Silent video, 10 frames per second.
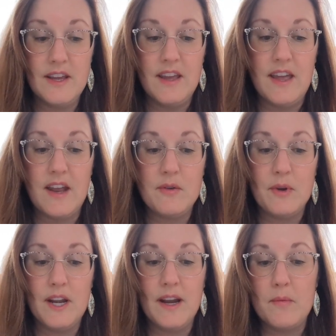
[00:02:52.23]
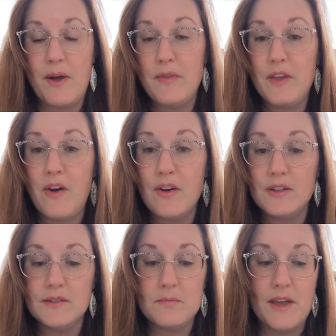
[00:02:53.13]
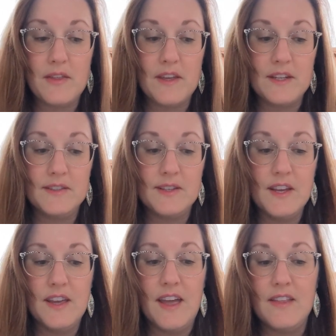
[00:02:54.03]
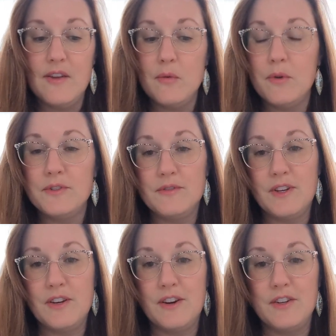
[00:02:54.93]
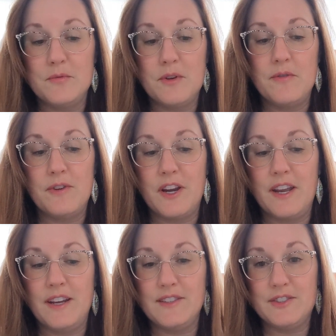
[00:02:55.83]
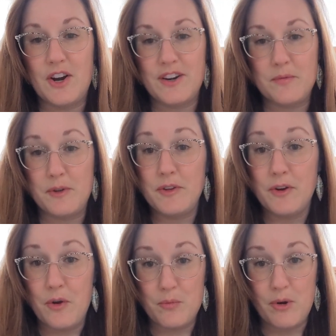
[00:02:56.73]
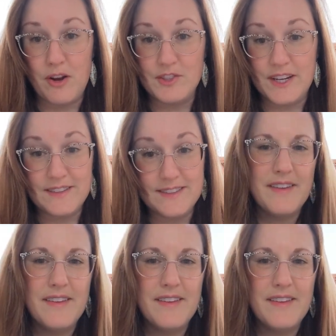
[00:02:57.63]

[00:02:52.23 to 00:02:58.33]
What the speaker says: and reading about the artists' methods and their words of encouragement for getting started with your own projects.